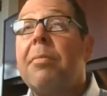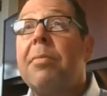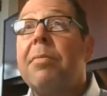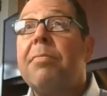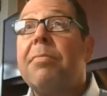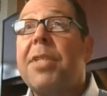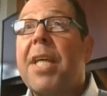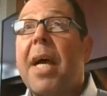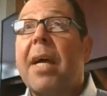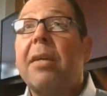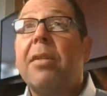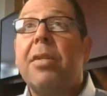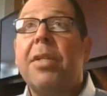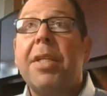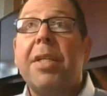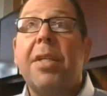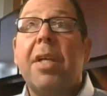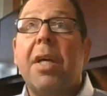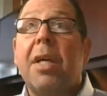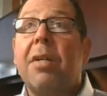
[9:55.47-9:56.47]

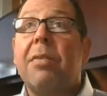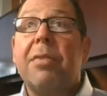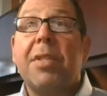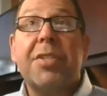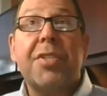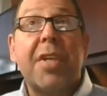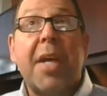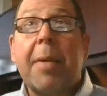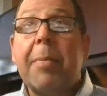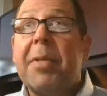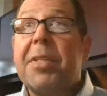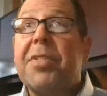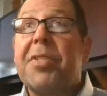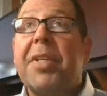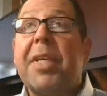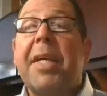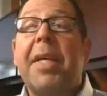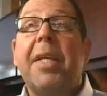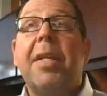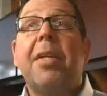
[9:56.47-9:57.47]
tackling assignments
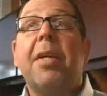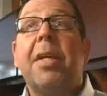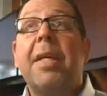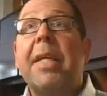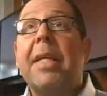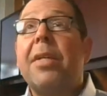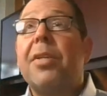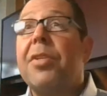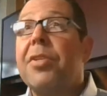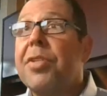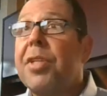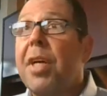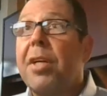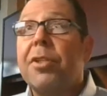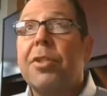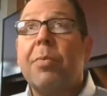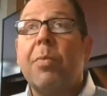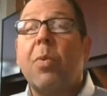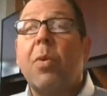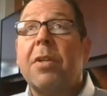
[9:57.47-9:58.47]
again,
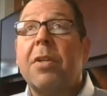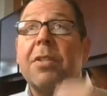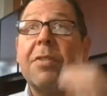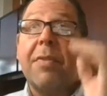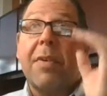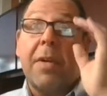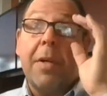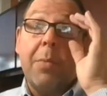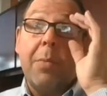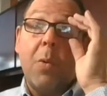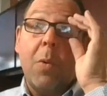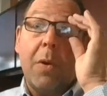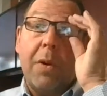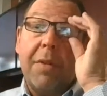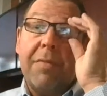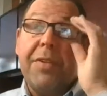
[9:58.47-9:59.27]
discussion boards very important.